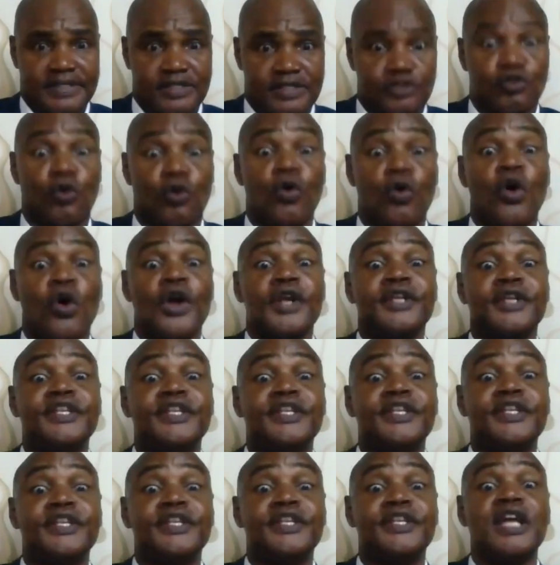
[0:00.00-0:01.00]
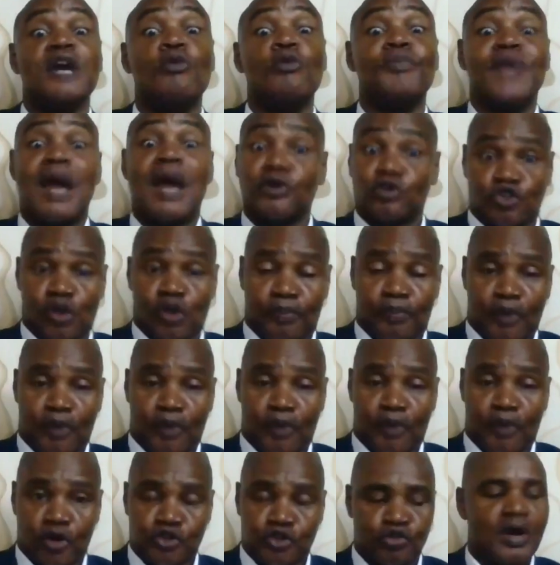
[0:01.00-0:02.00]
So they will be able to
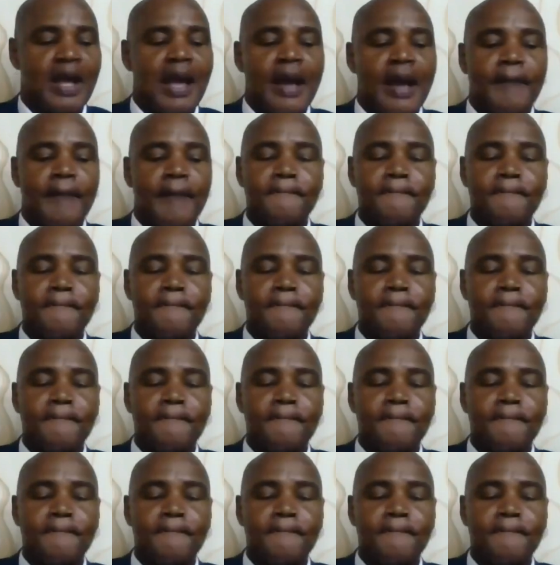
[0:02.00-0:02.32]
support you.